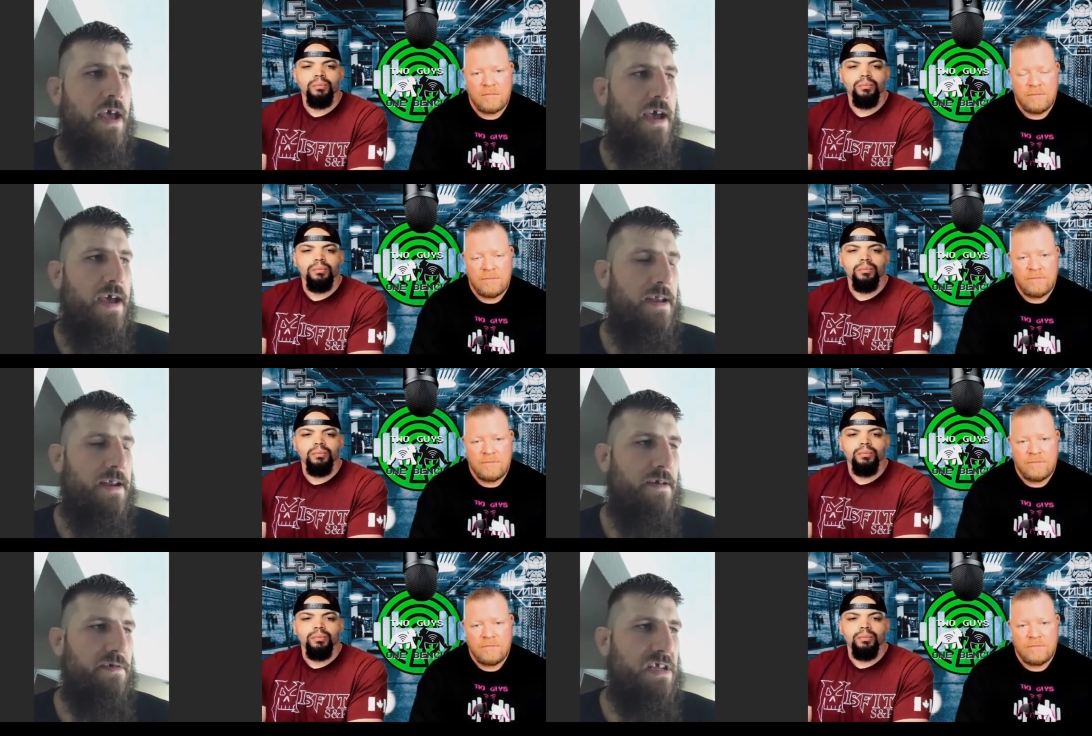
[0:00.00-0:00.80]

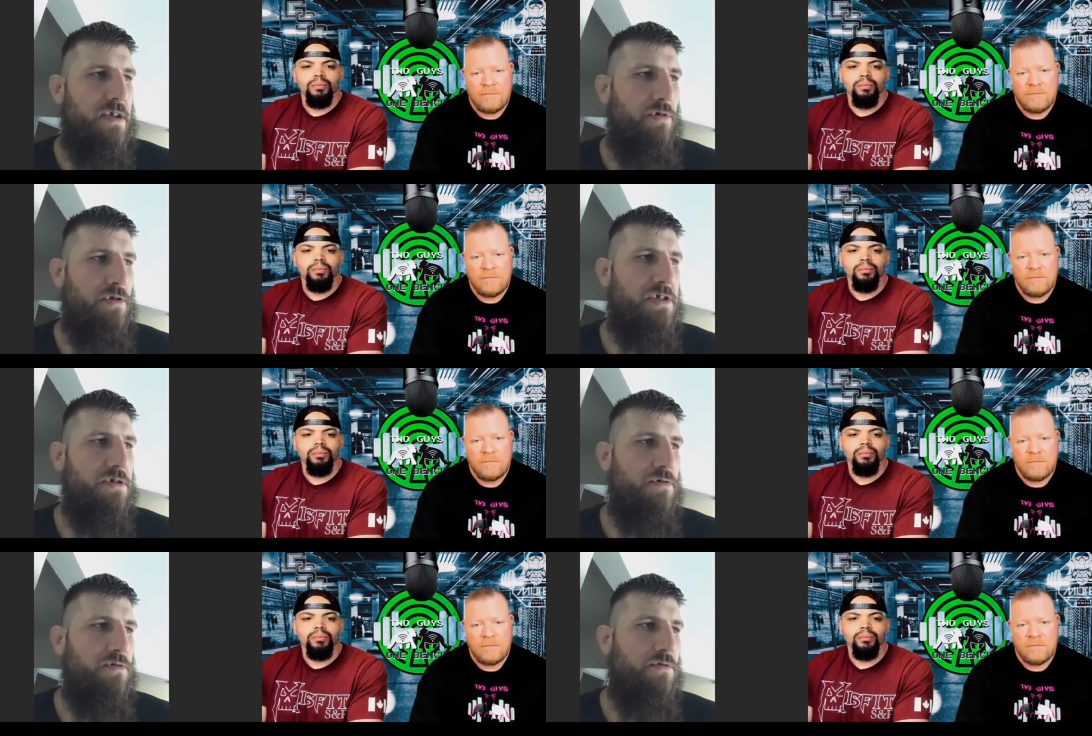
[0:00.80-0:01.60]
Speaker 1: and i was able
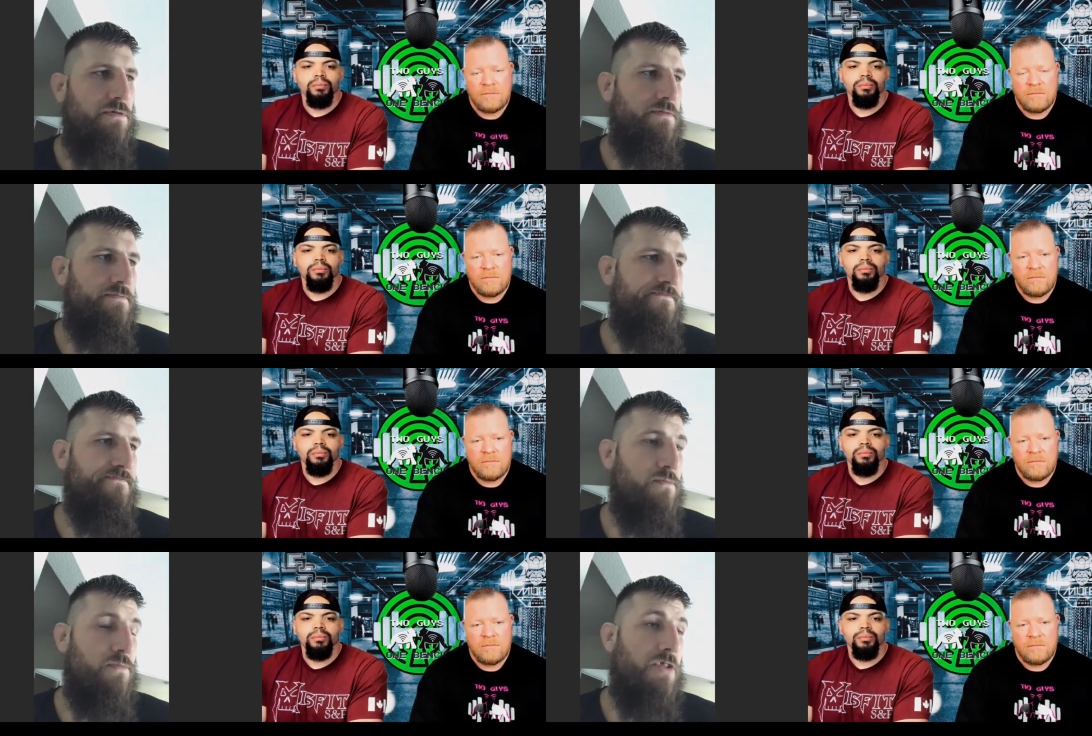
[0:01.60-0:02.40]
to
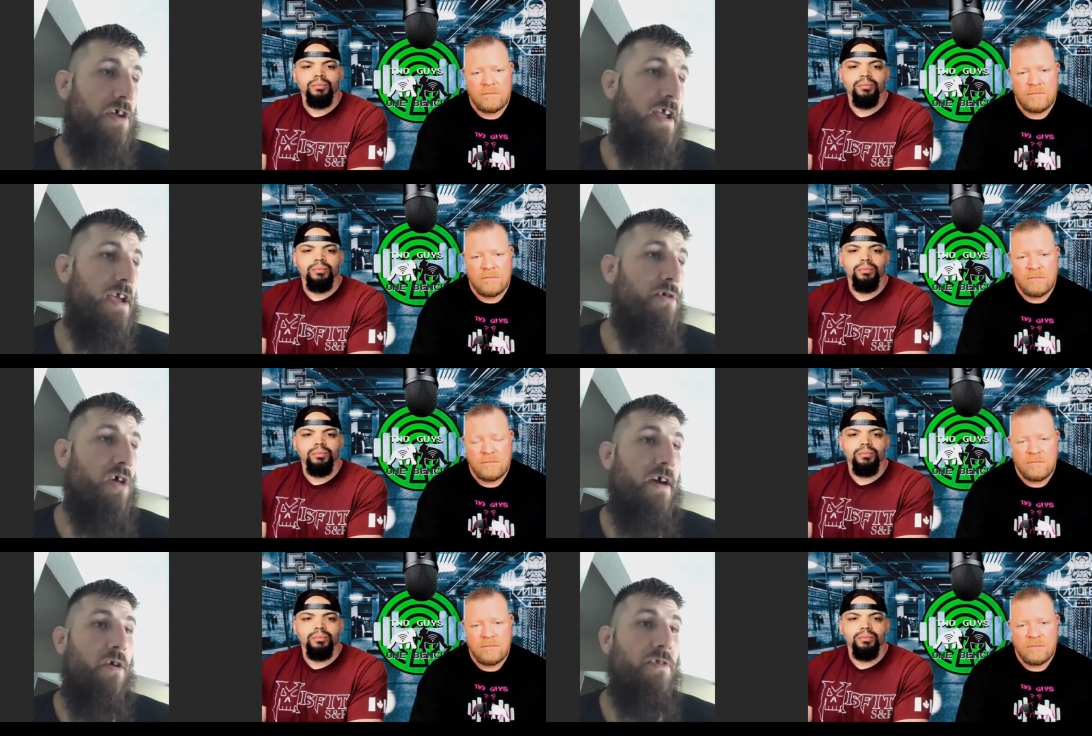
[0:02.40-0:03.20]
well not
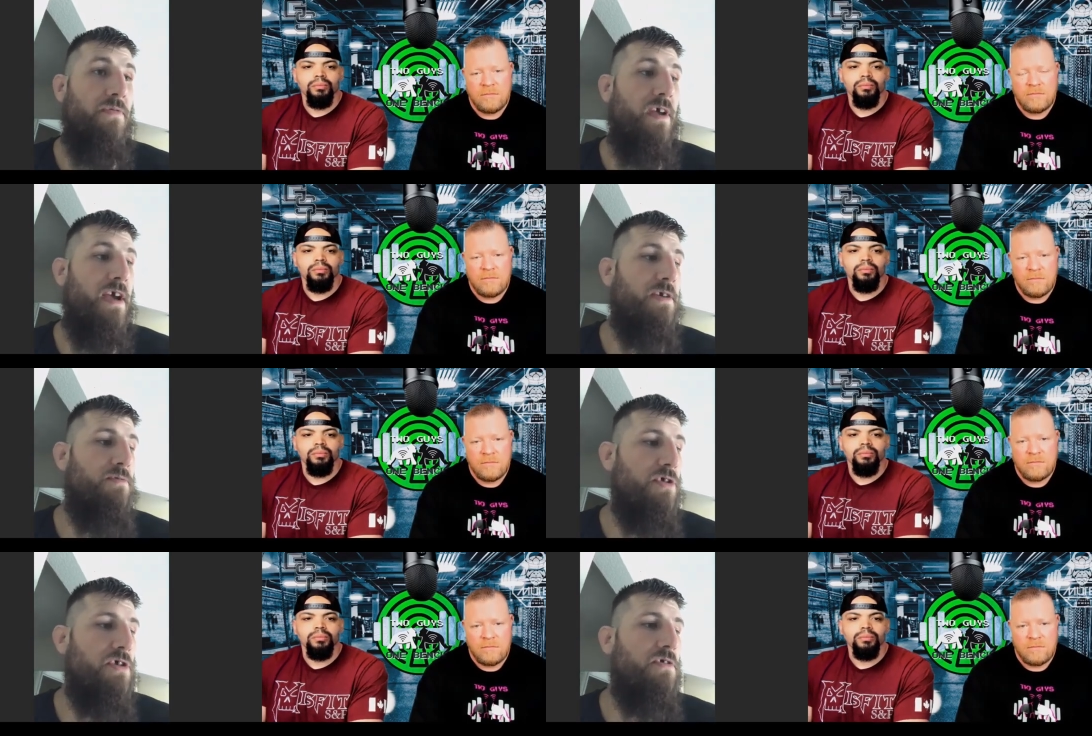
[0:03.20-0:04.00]
able only thing i
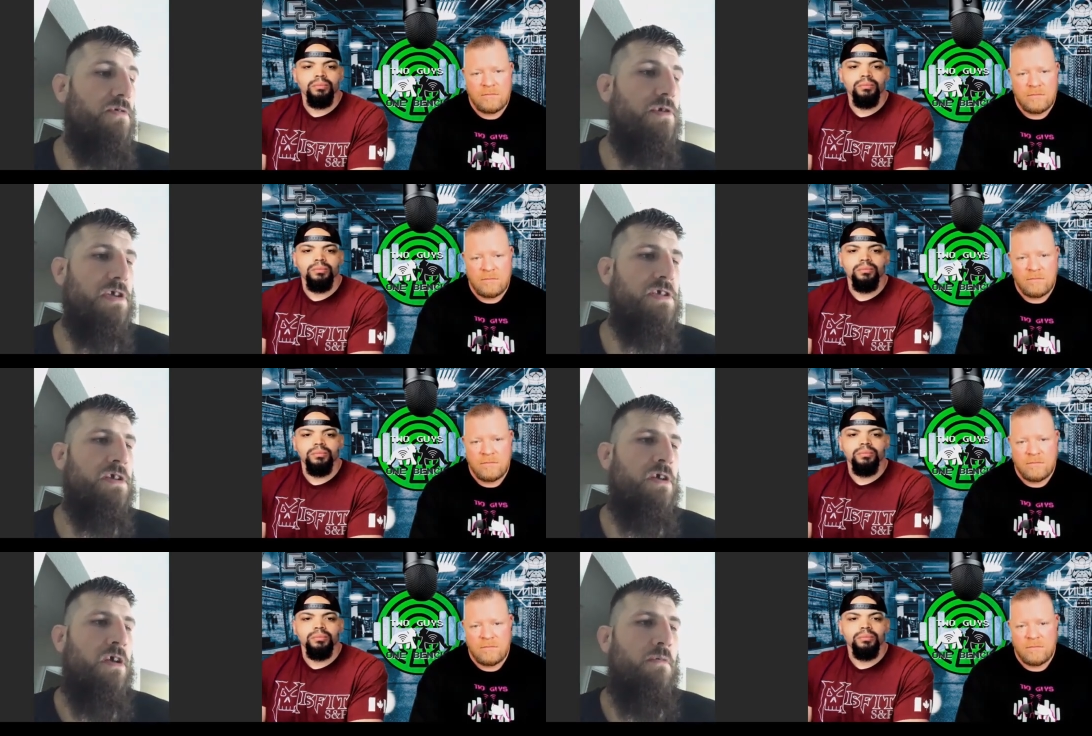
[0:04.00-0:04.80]
could really do
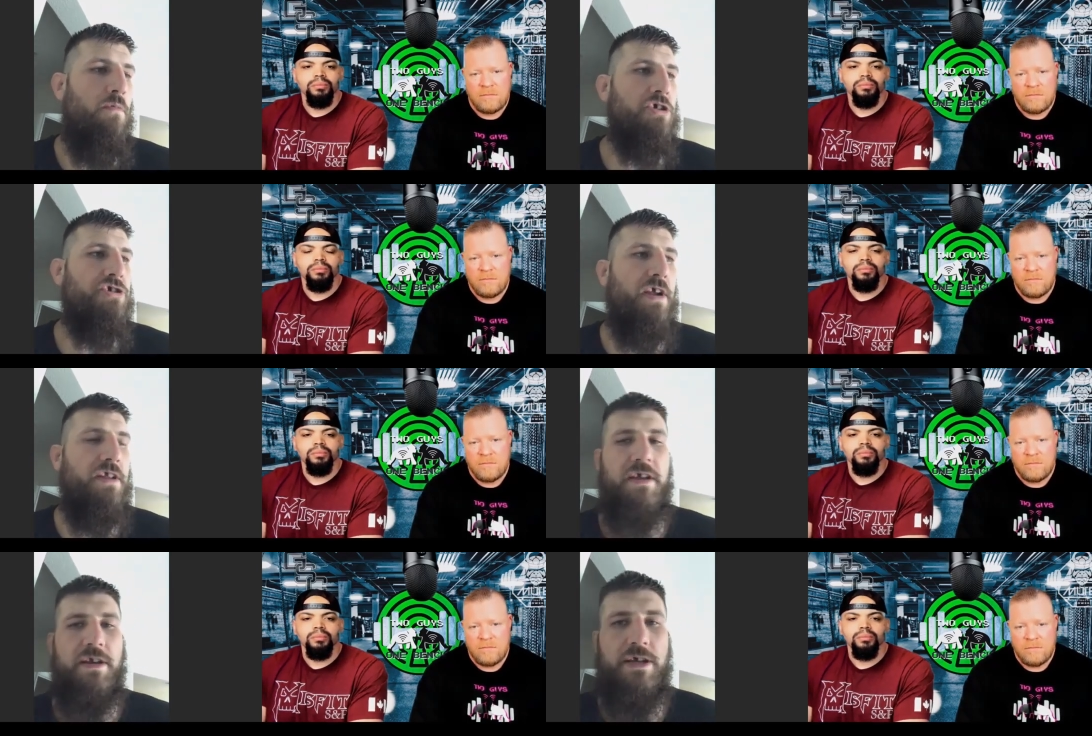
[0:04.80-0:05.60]
was more
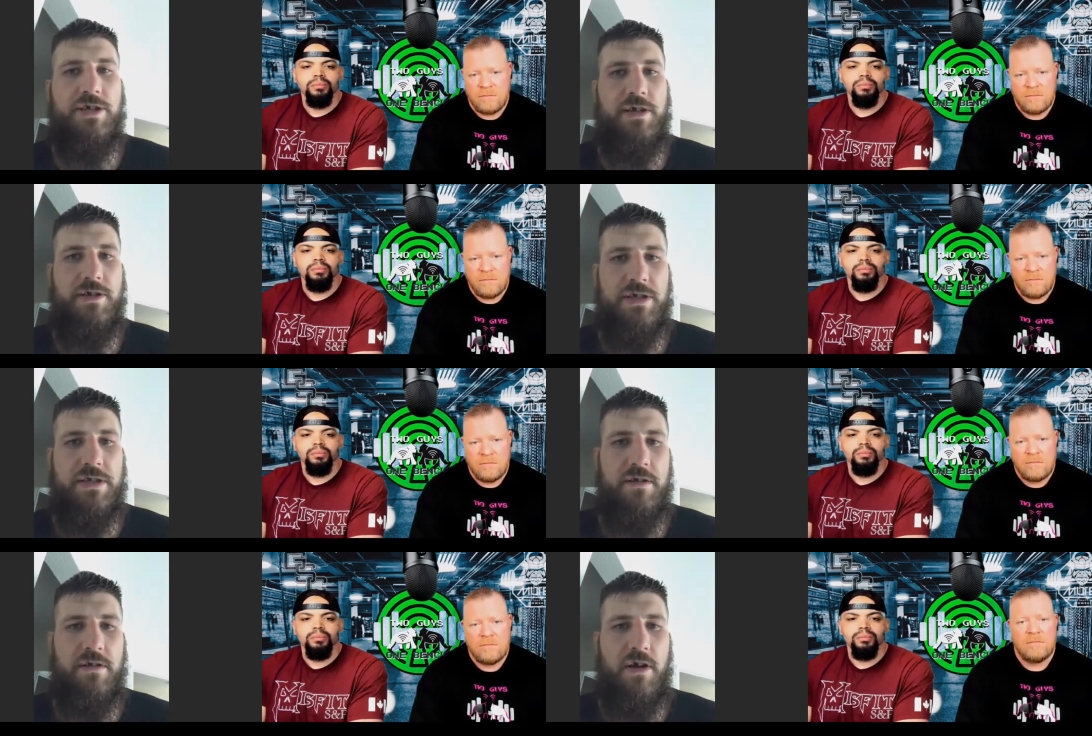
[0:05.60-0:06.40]
strength and conditioning
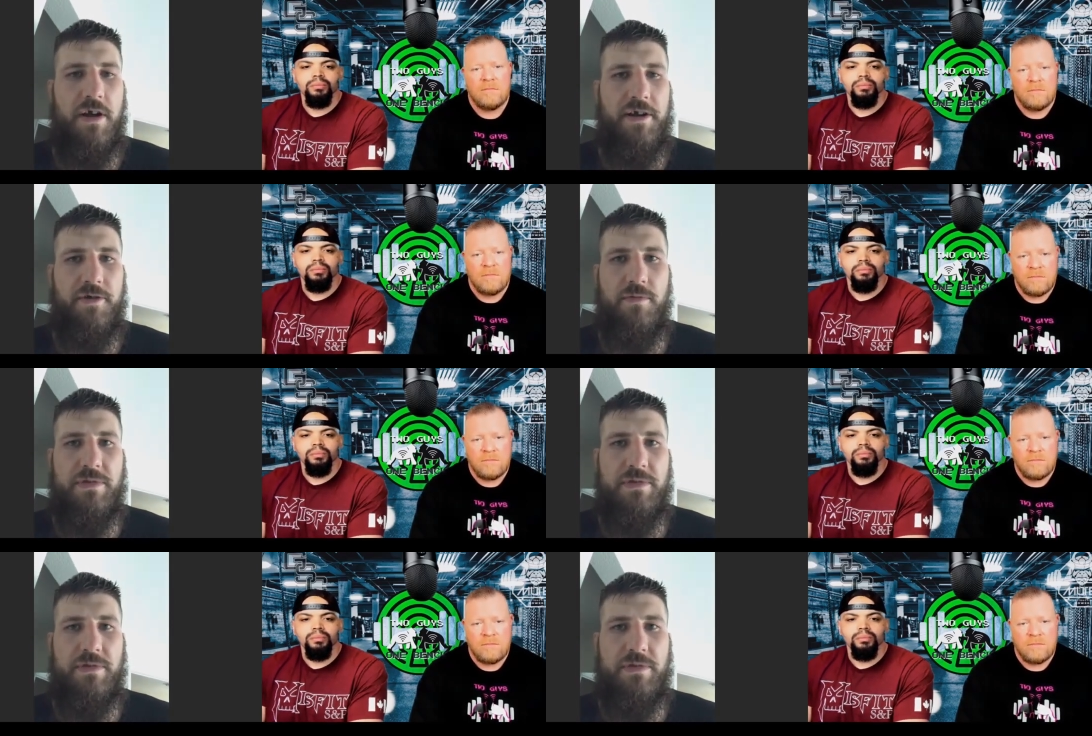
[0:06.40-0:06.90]
just not in a group